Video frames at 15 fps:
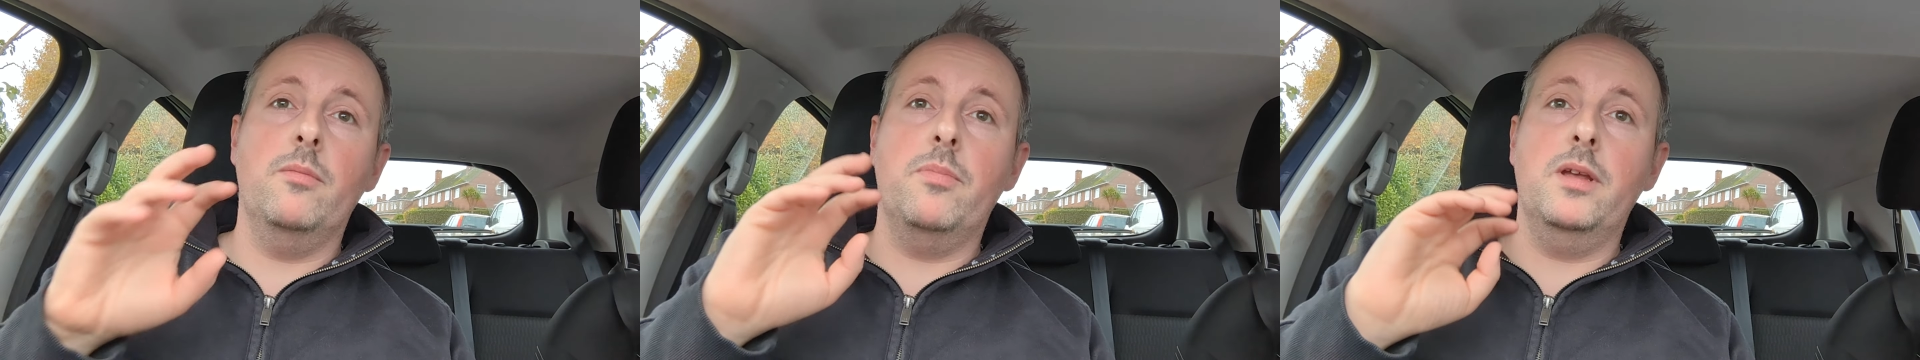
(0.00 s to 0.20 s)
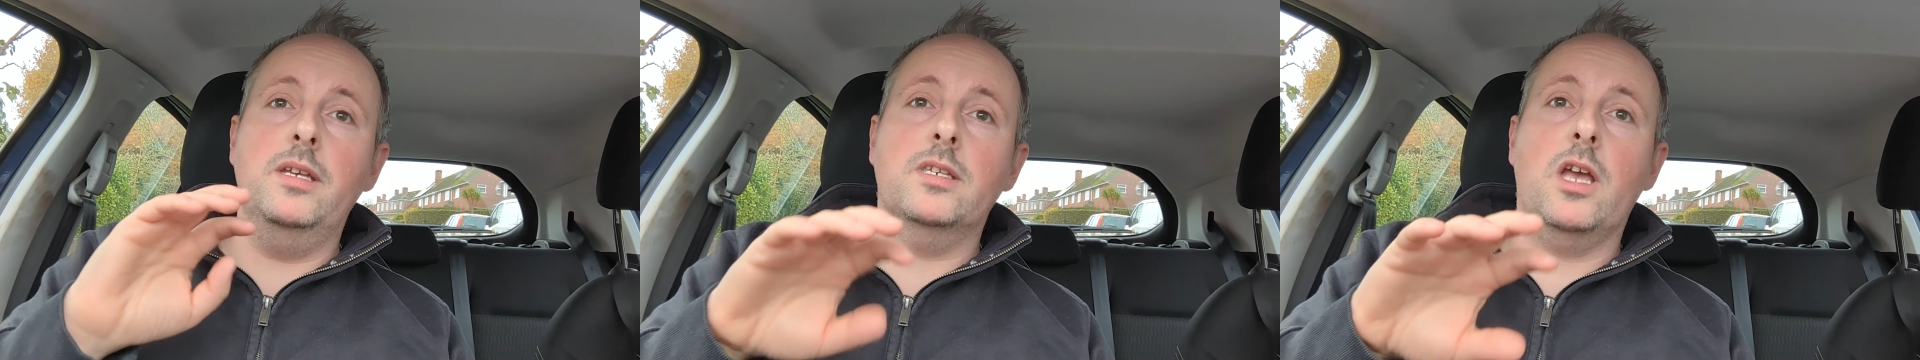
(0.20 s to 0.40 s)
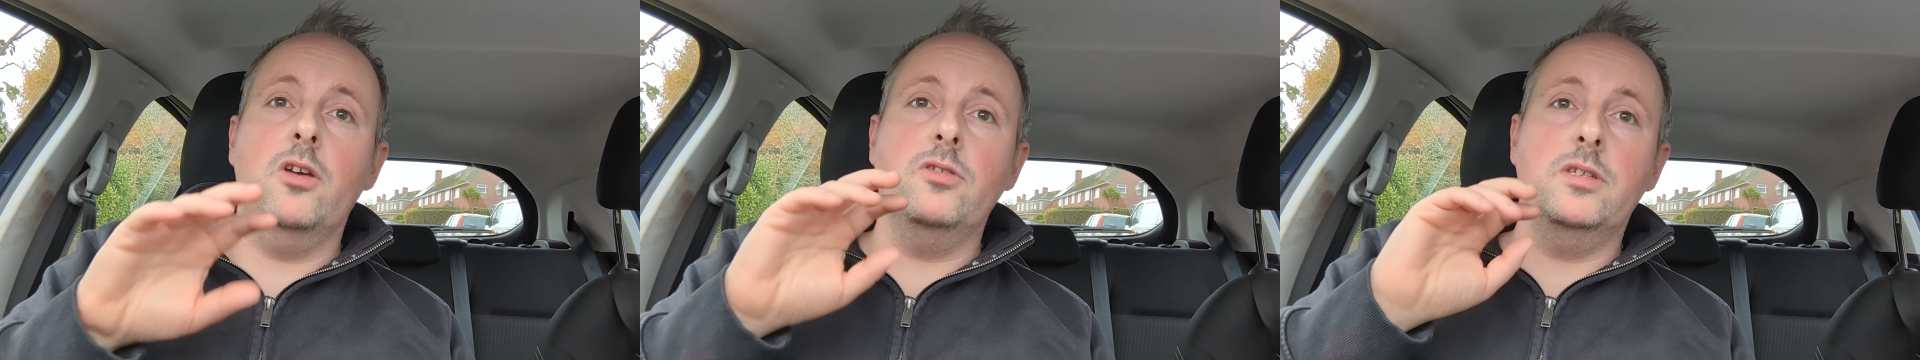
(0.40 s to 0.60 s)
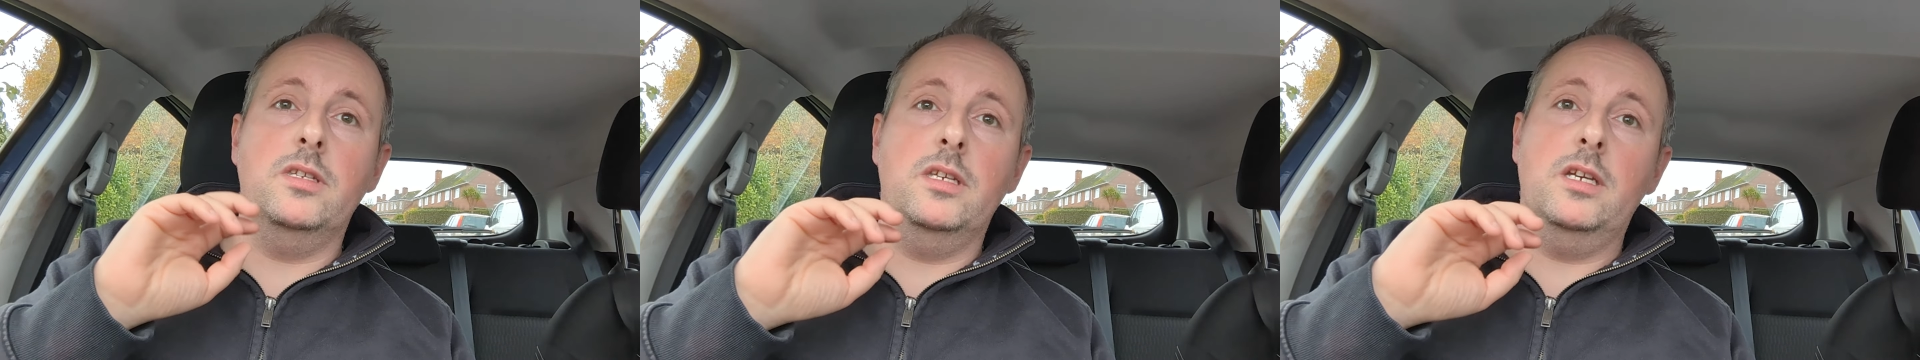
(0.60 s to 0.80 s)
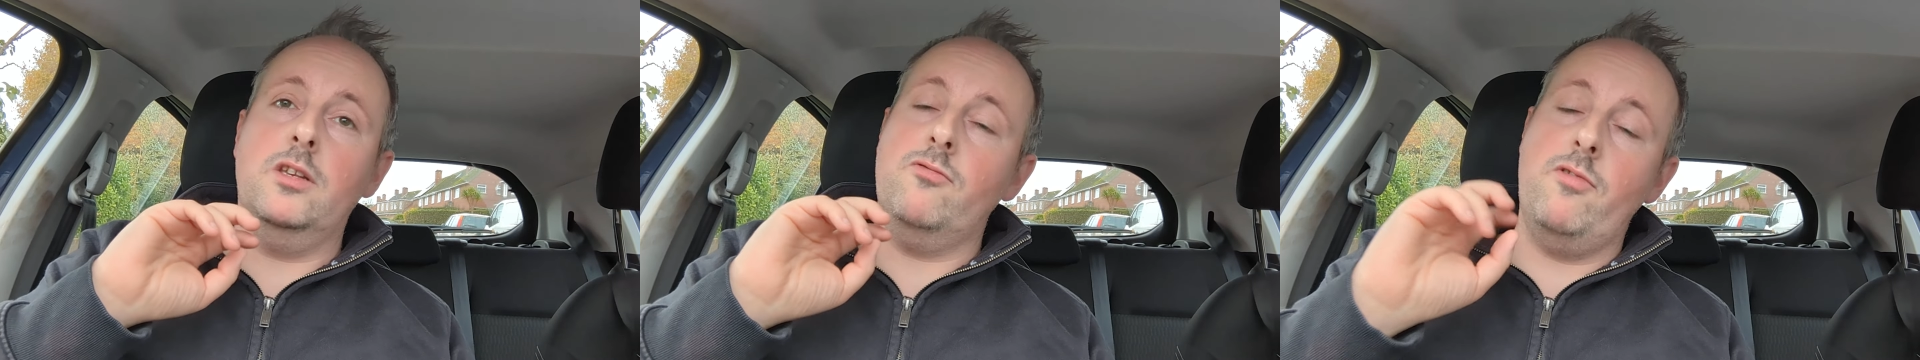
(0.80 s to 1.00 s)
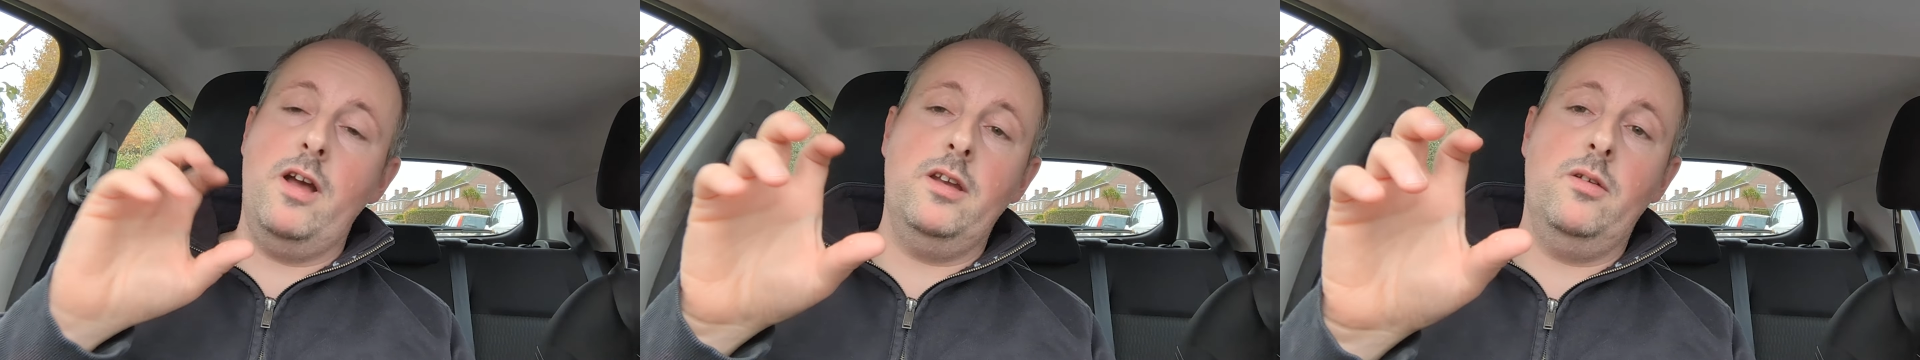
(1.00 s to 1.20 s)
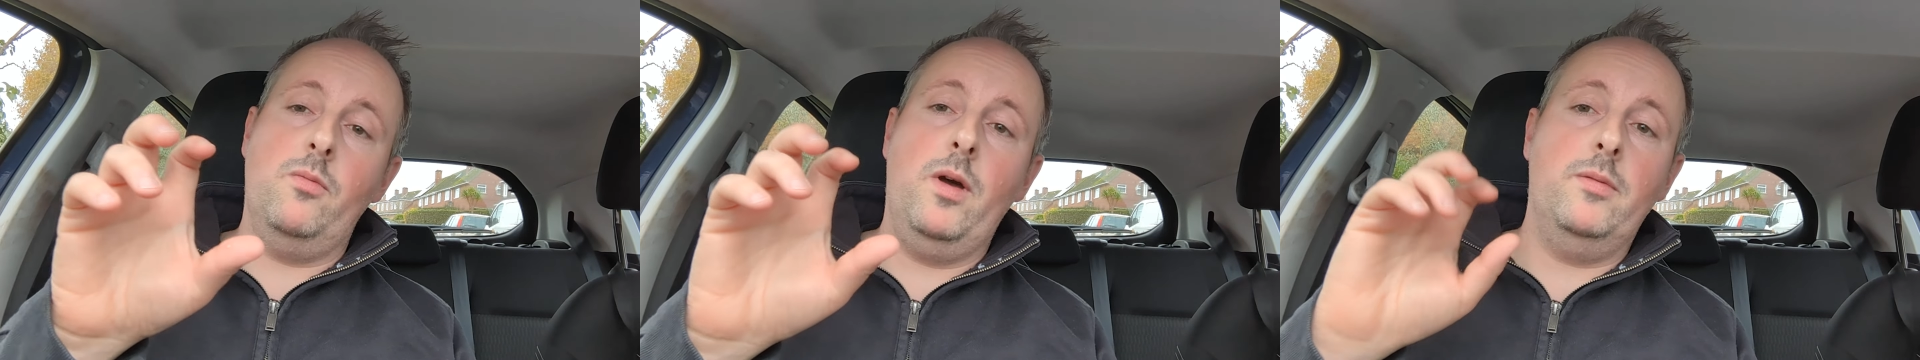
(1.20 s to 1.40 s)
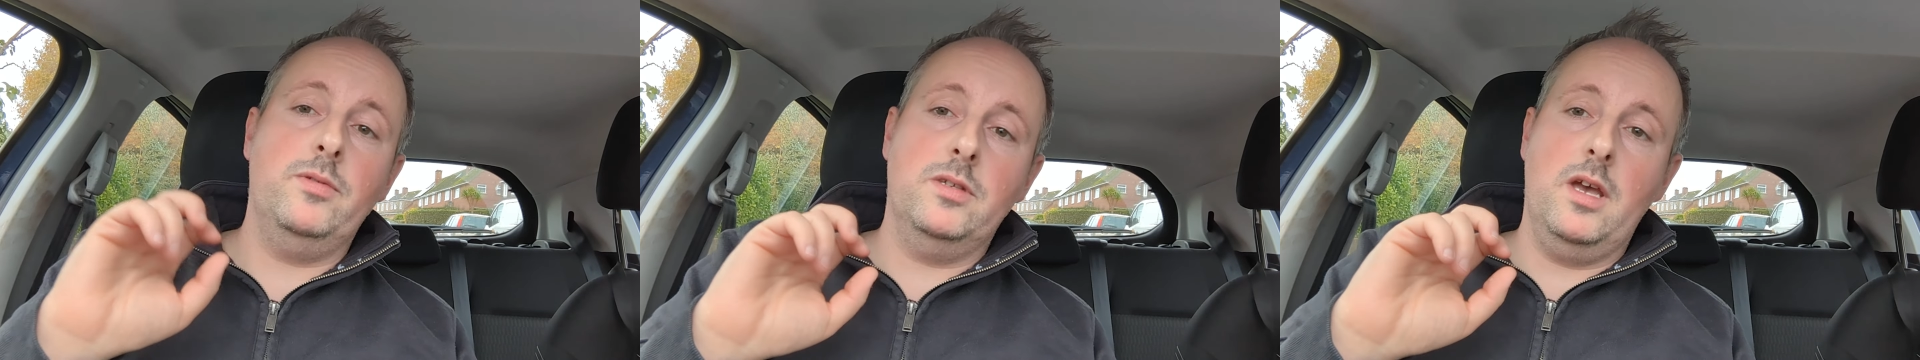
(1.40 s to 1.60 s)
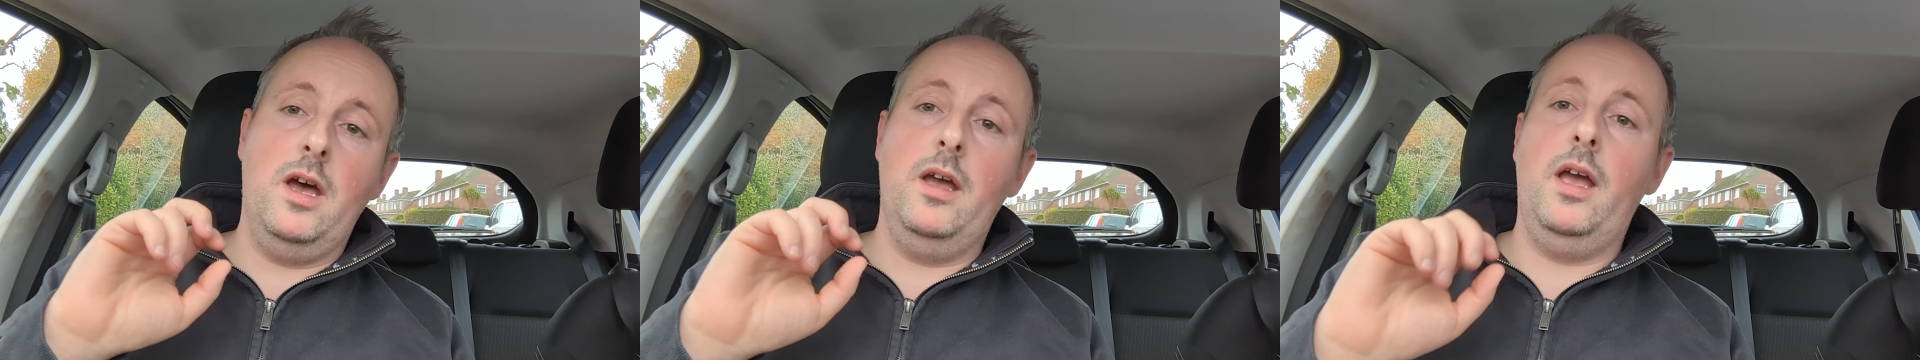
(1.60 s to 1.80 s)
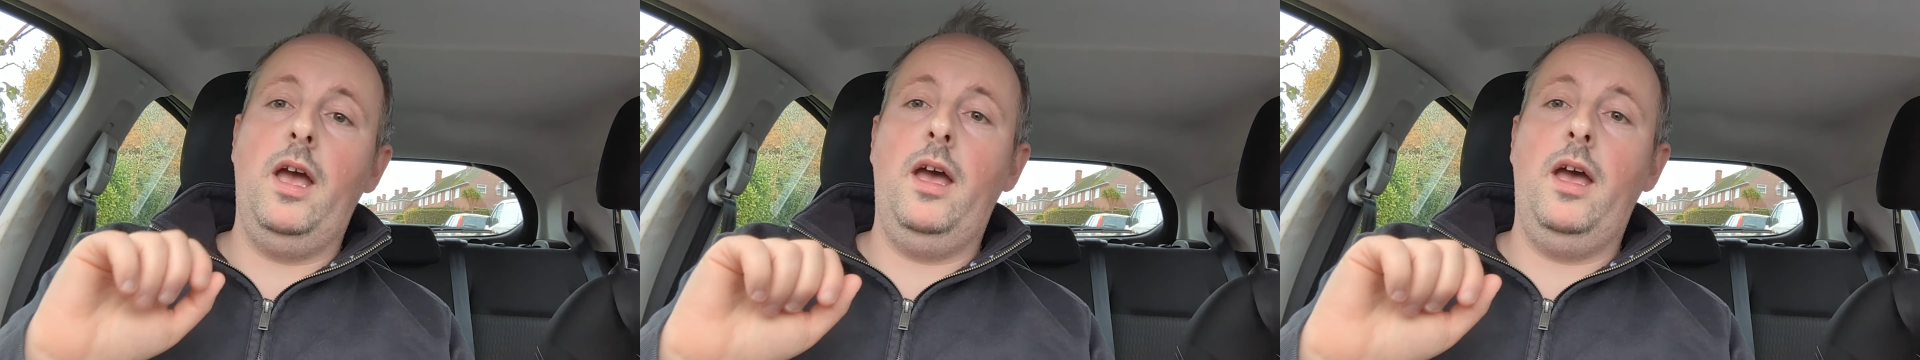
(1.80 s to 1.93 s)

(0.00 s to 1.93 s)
Please go to this random website."